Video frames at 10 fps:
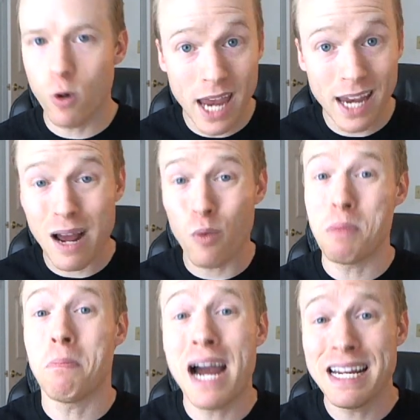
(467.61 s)
hanging out with
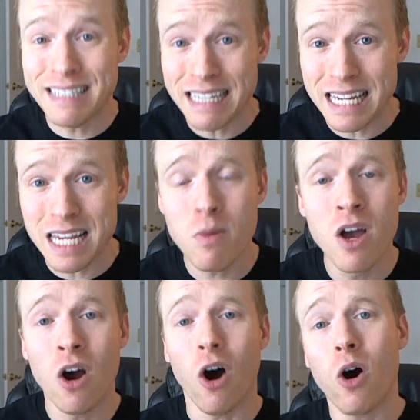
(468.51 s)
my team,
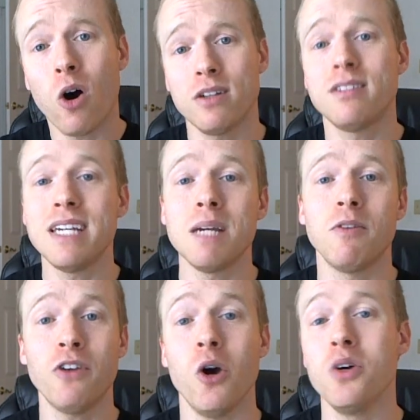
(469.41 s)
our team
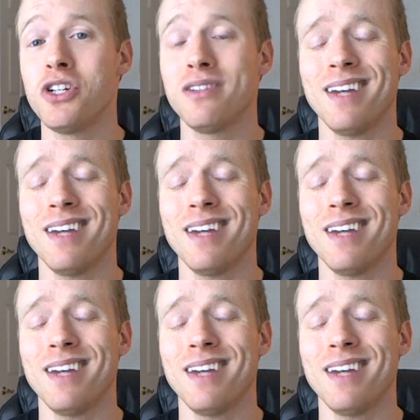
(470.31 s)
of coaches.